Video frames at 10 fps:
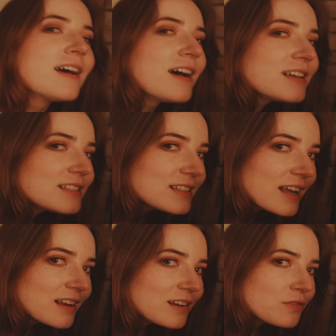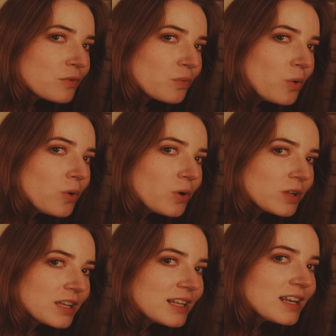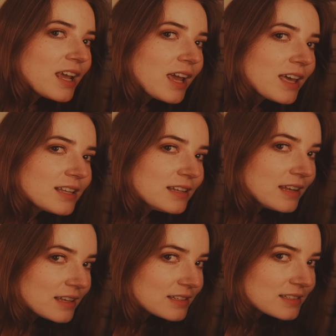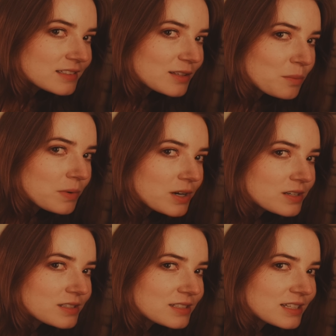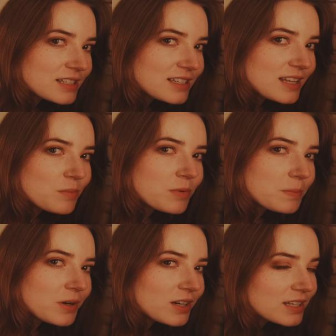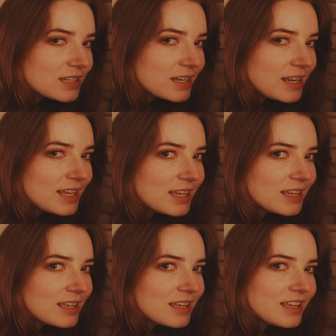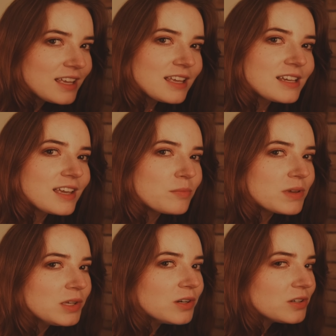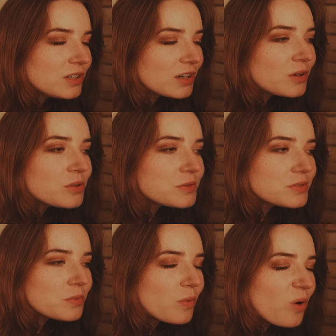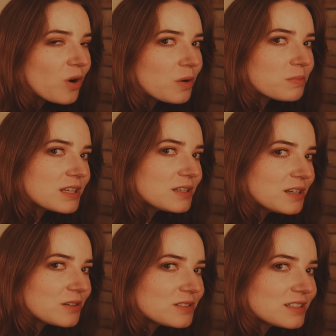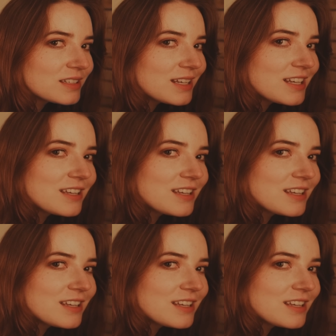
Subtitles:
A set of woolen hand-knit slippers in deep burgundy, keeping your toes warm and toasty.